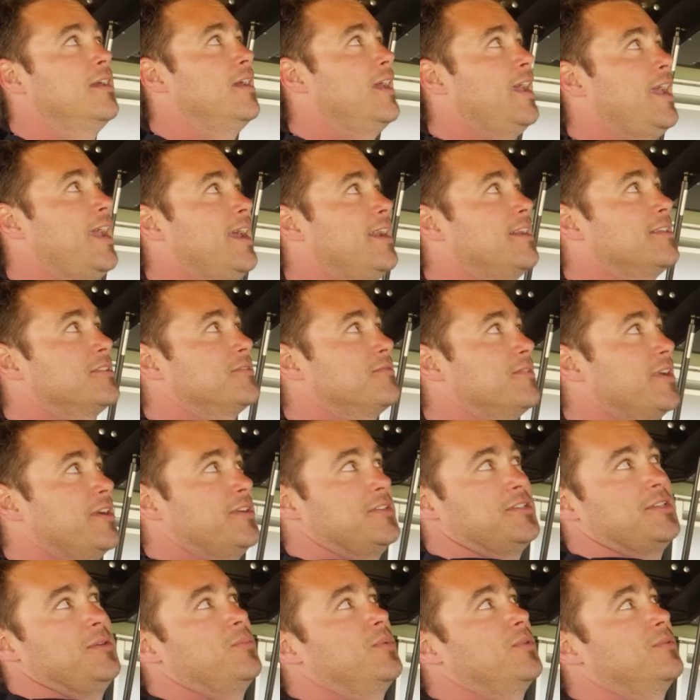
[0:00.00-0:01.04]
And it's very
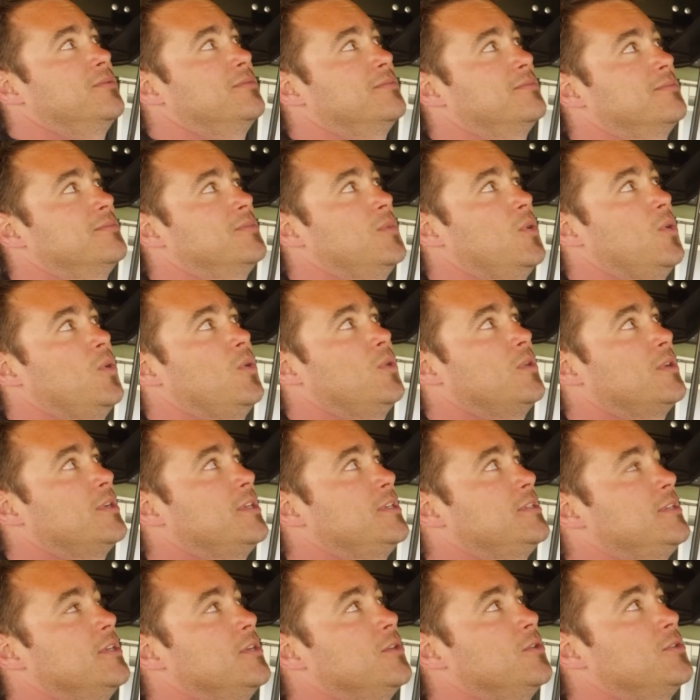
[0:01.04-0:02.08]
simple. All it
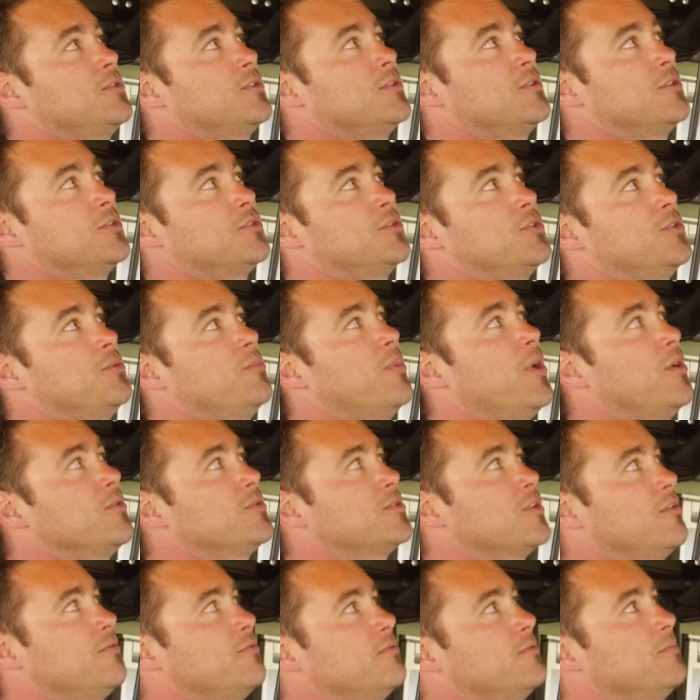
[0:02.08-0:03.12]
is, you loosen the two bolts
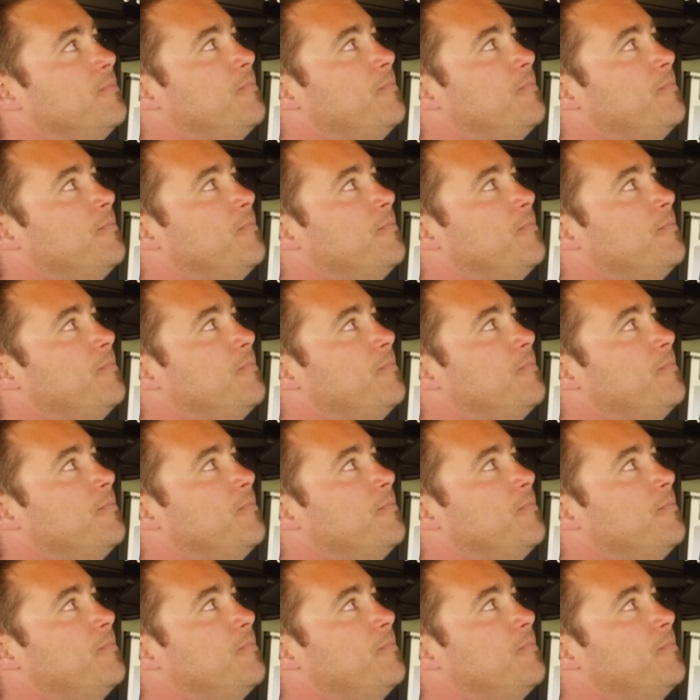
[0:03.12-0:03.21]
off,